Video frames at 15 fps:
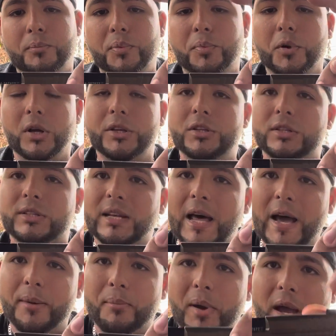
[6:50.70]
pulling your
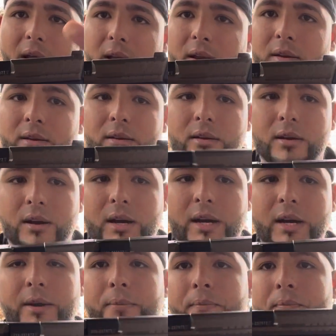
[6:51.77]
slide back. All
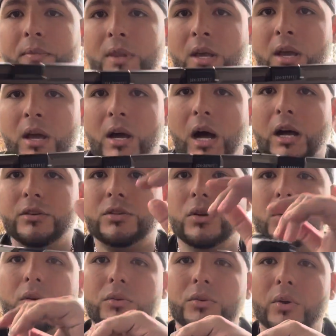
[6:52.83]
right.
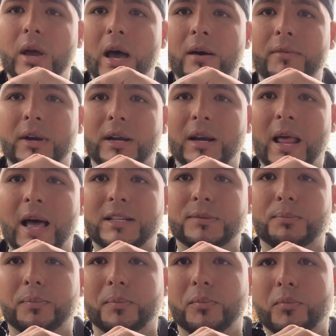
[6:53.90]
Also, you have a glass
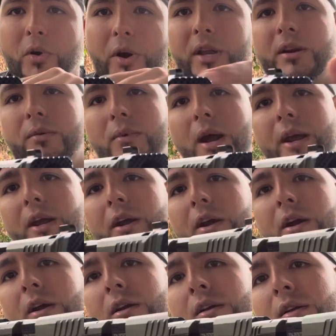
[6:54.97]
breaker right
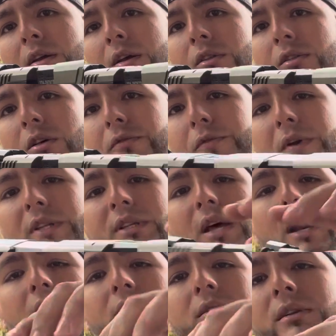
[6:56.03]
here. Don't freak
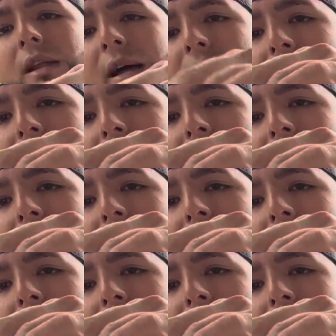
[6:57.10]
out. Like I